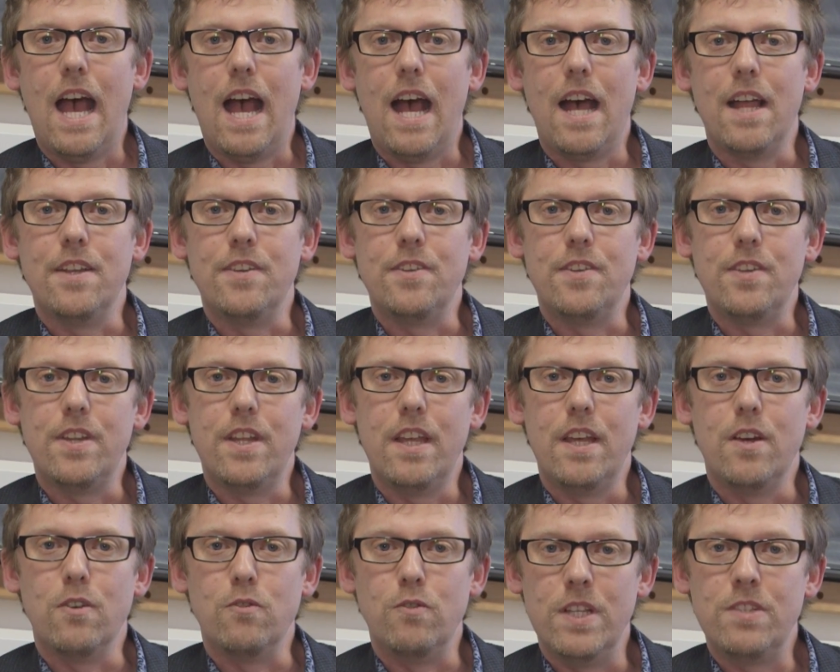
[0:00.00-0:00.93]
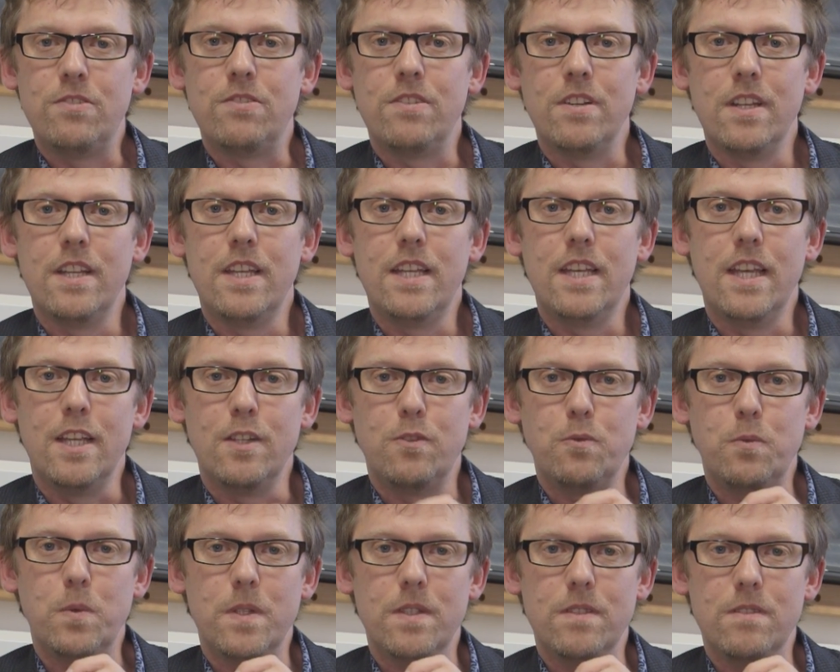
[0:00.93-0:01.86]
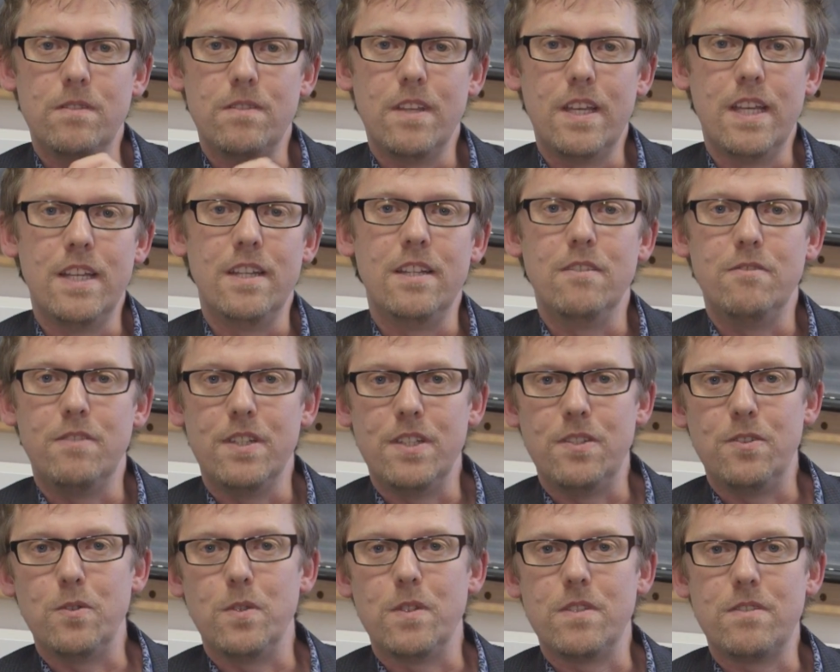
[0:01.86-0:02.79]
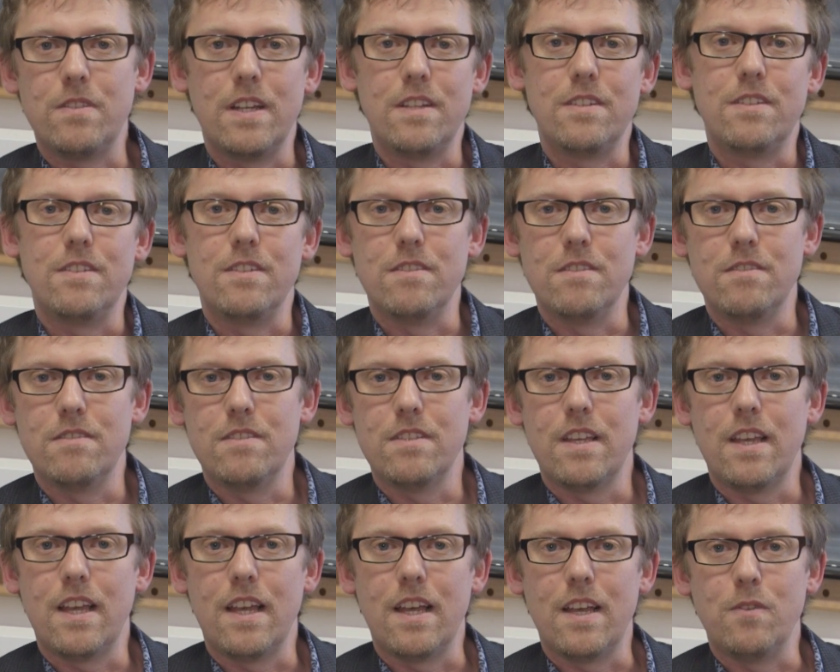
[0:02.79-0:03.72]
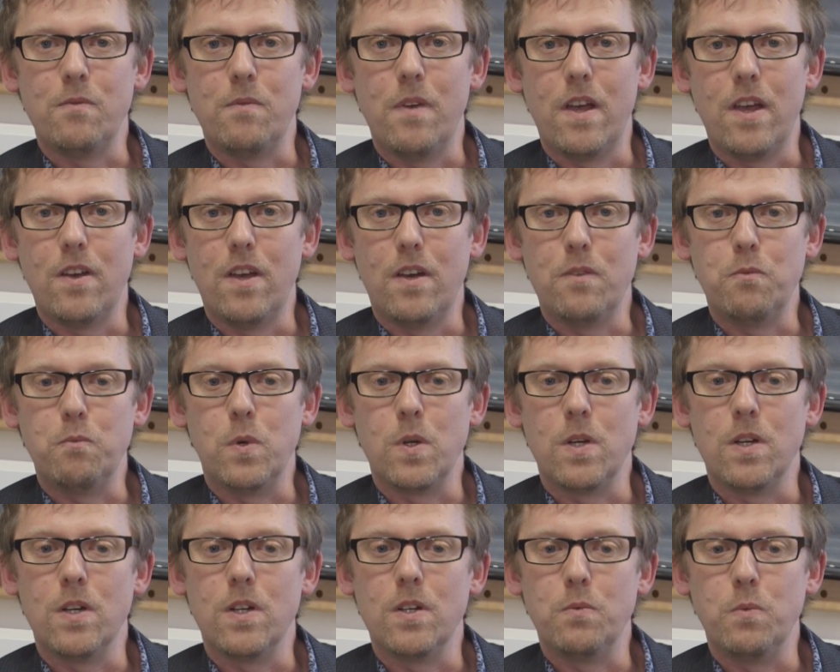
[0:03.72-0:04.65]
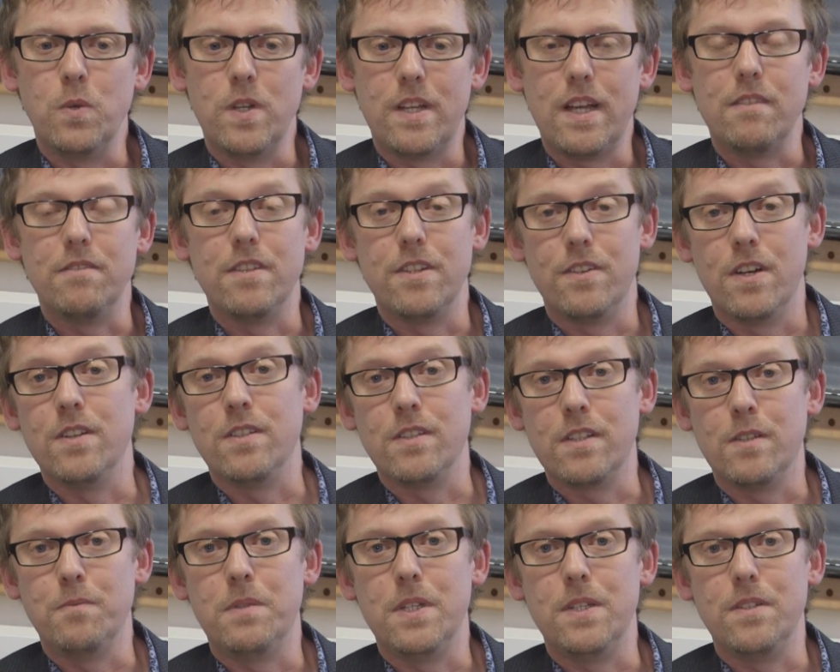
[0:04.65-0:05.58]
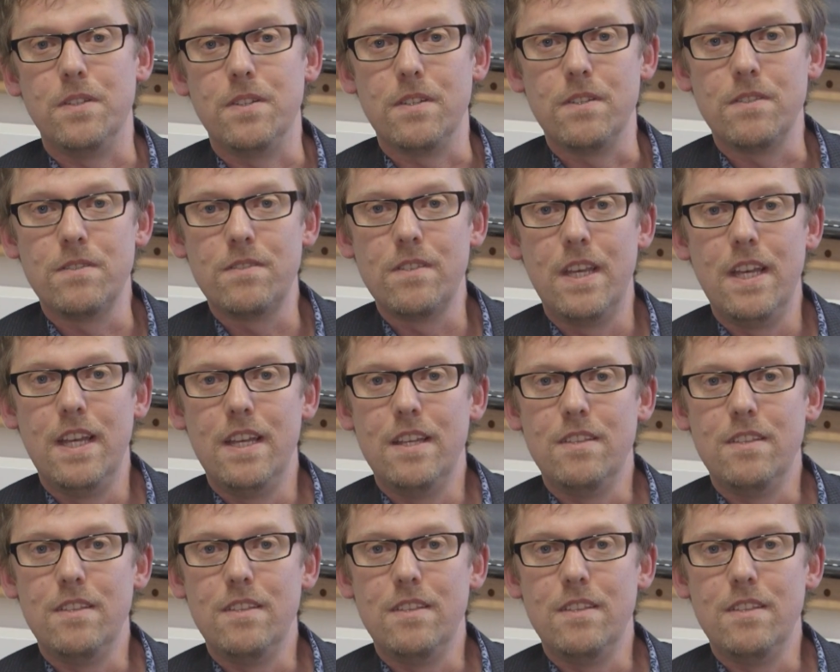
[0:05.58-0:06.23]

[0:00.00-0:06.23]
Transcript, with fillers: And originally it was individual centres would have their own computers.